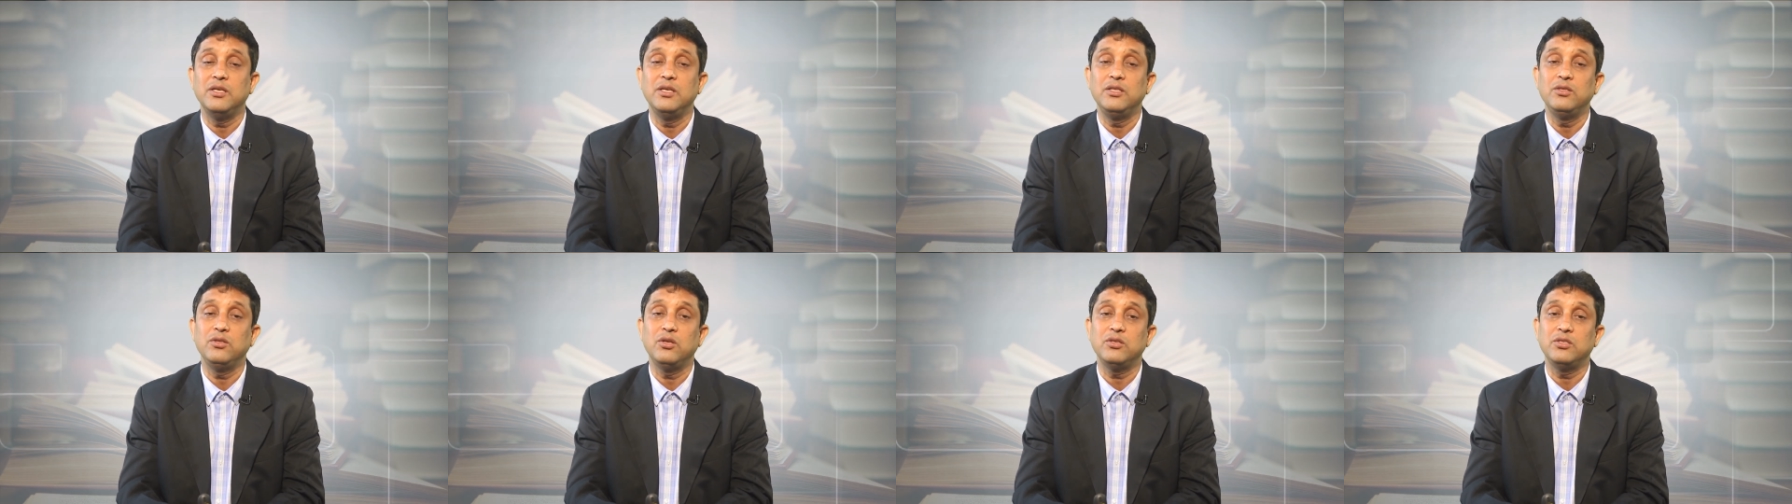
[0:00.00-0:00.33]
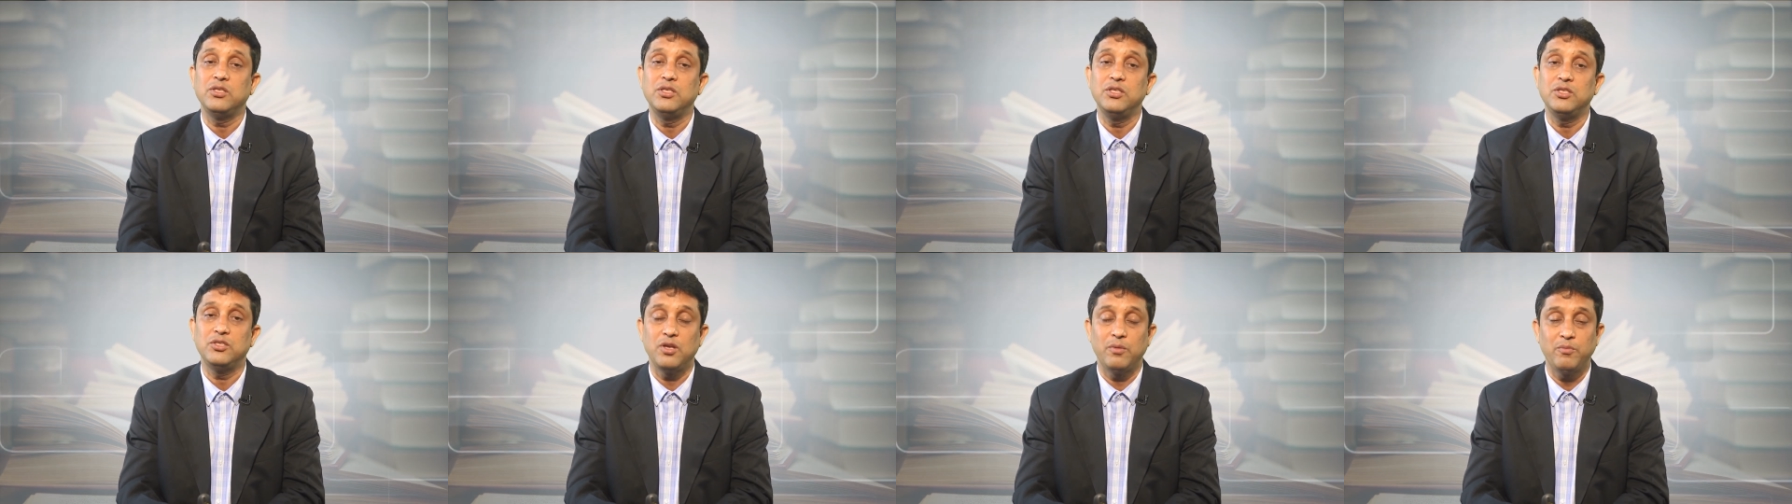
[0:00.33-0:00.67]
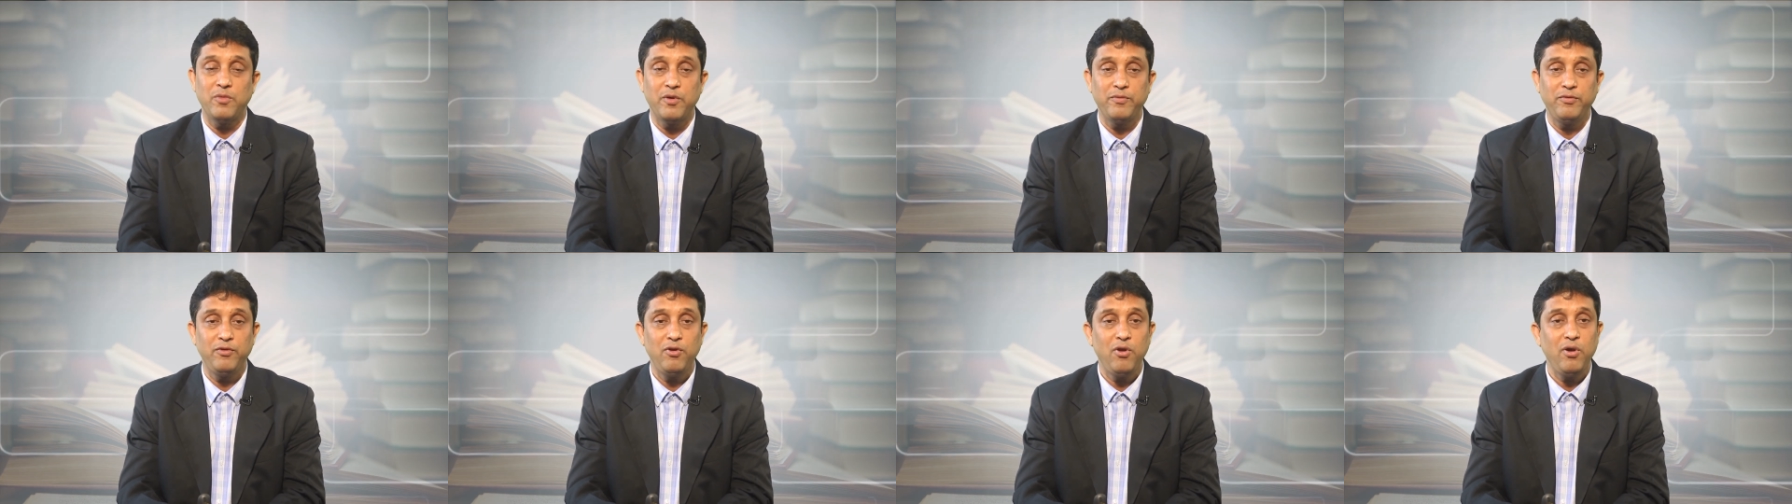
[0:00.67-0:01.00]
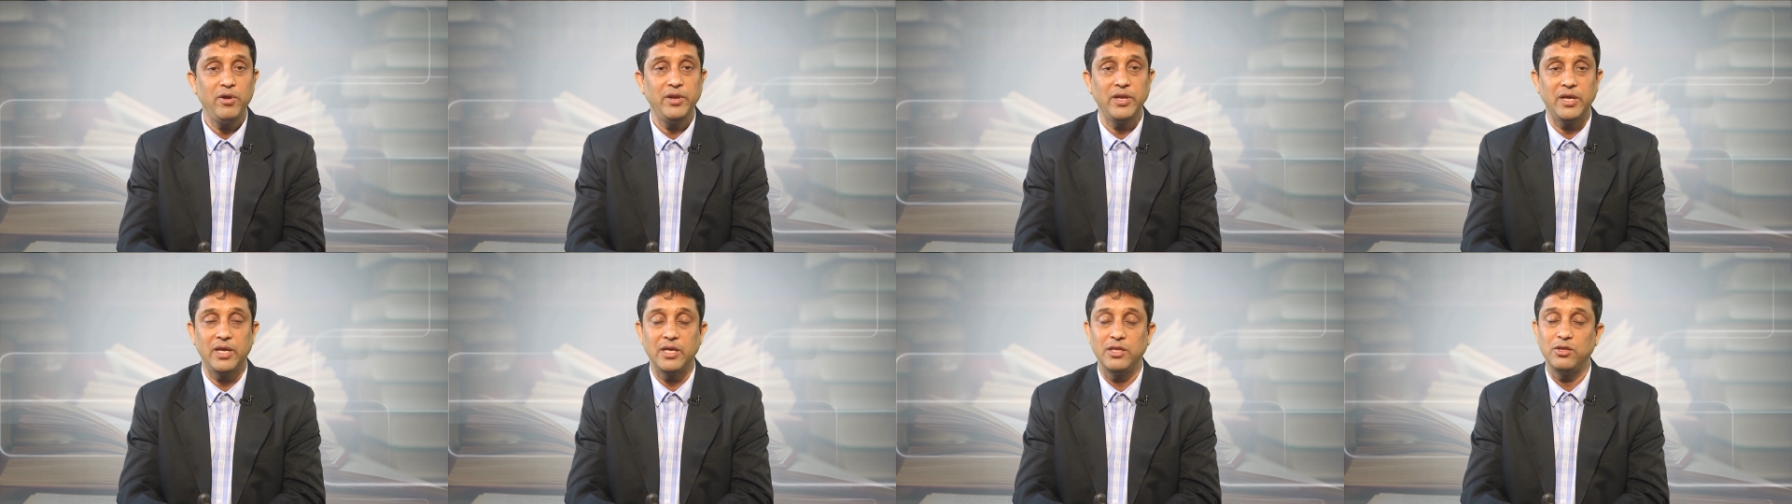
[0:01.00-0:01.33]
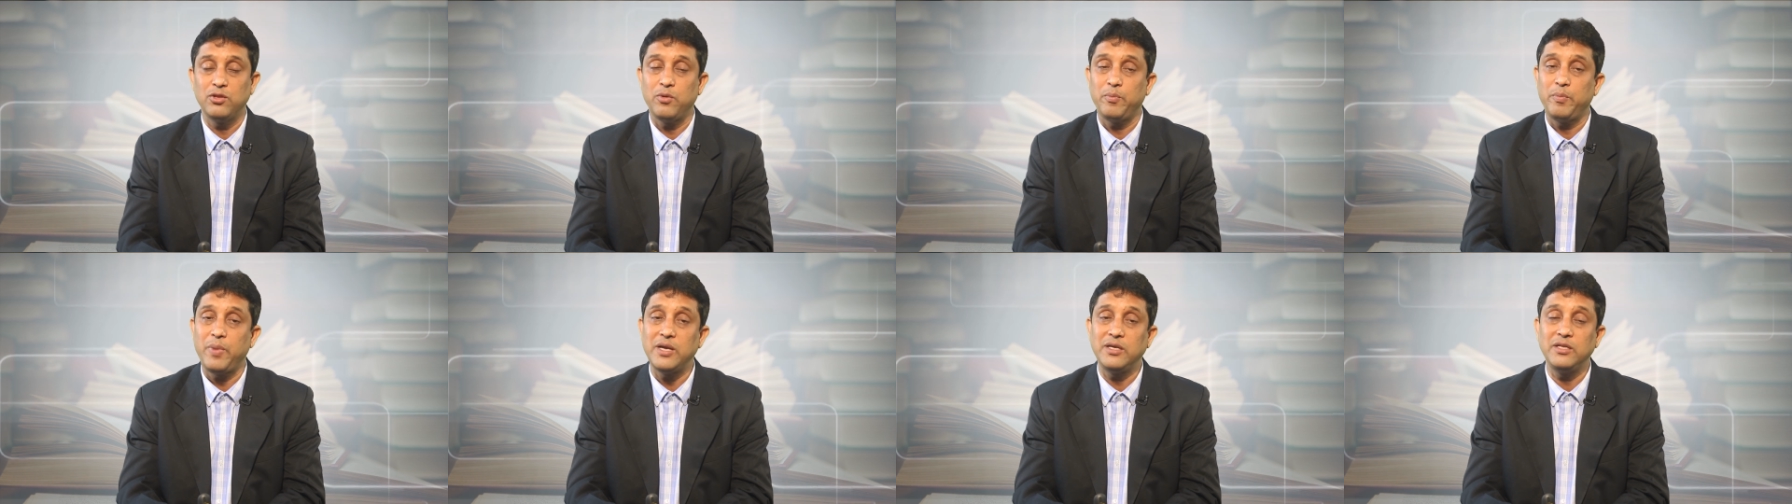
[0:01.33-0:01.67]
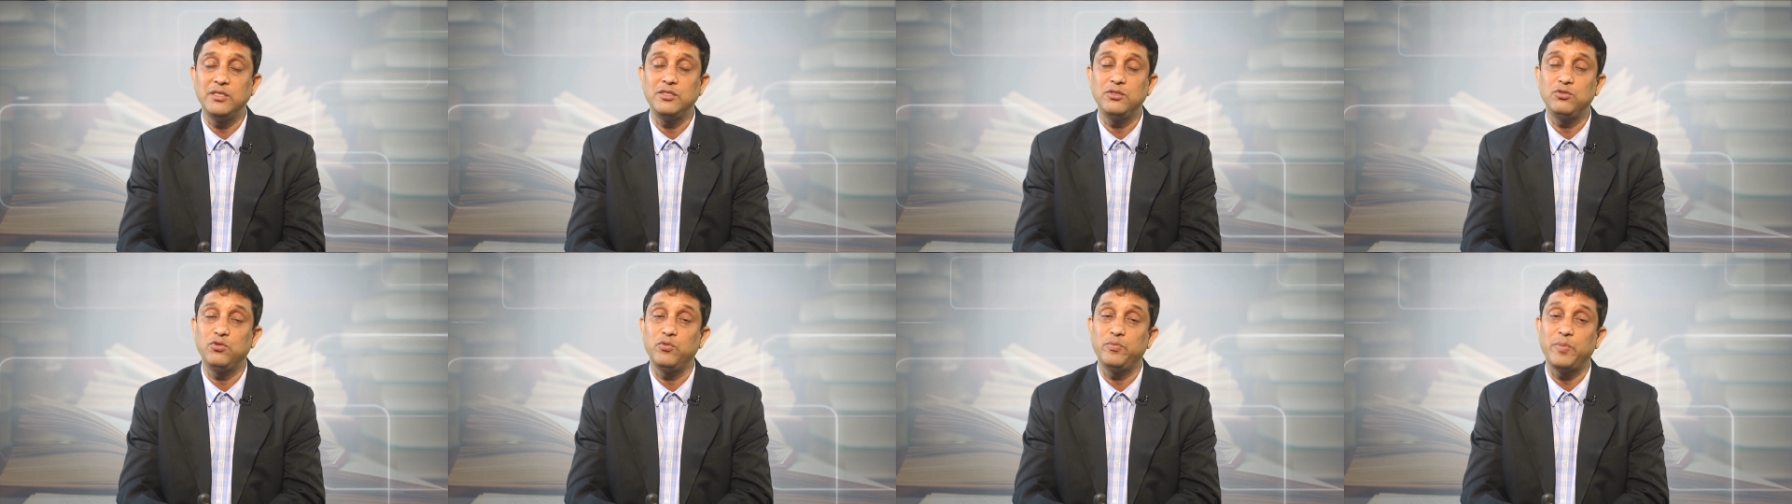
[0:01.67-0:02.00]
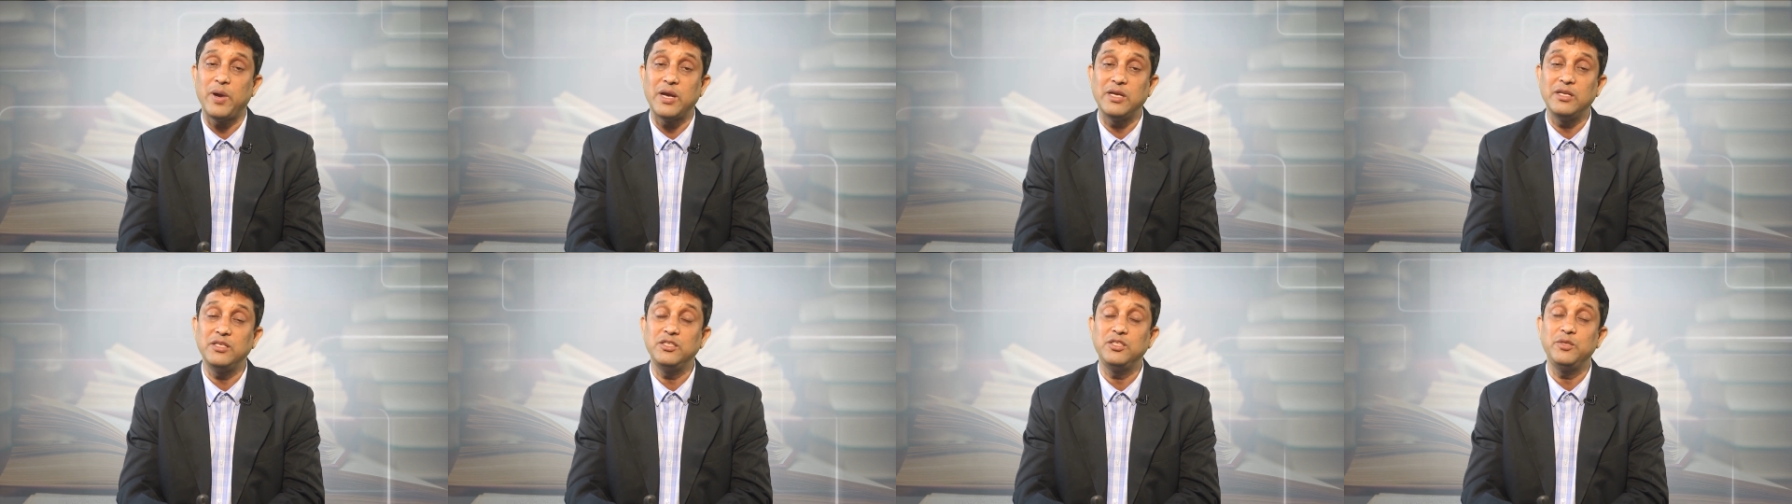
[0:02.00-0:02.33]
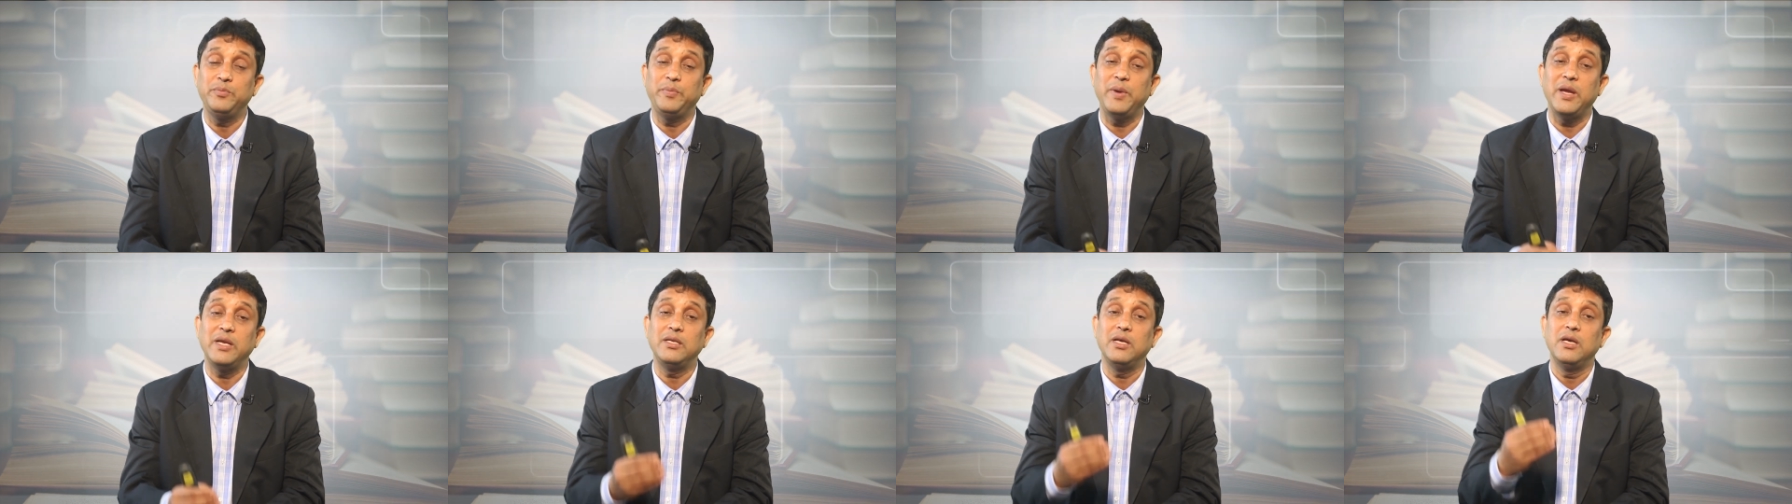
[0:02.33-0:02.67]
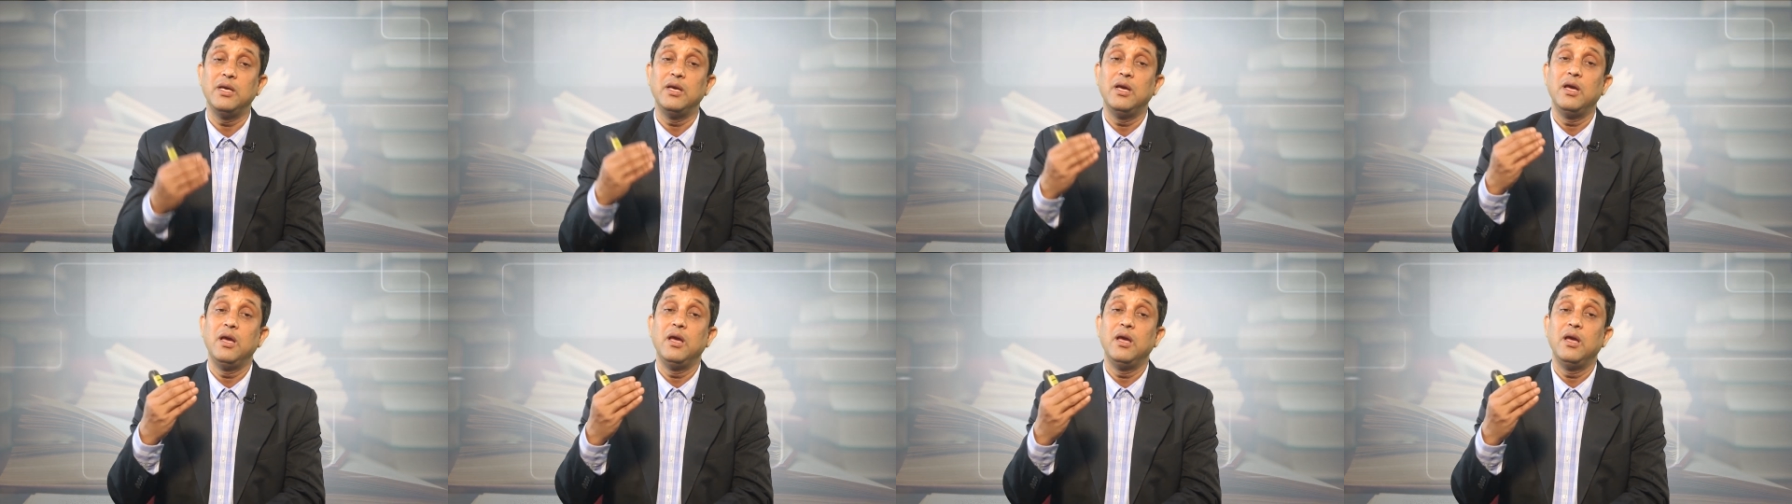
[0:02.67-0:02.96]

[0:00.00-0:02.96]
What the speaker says: in the system of learning, to participate